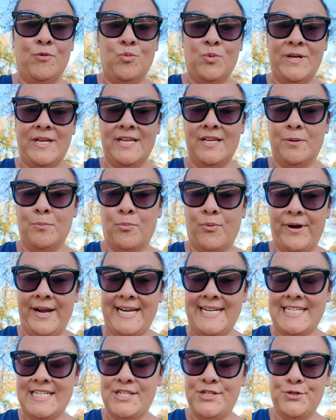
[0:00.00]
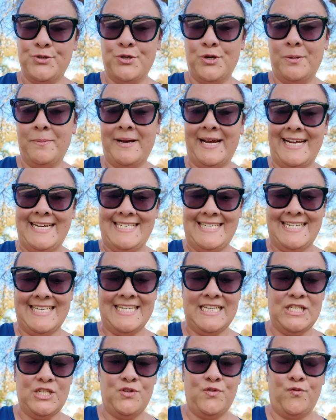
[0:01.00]
will brainstorm
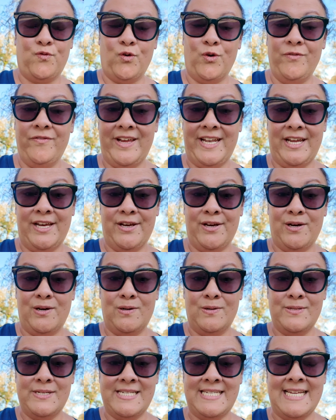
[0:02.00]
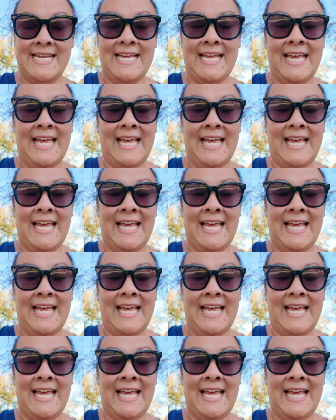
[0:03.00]
ideas for videos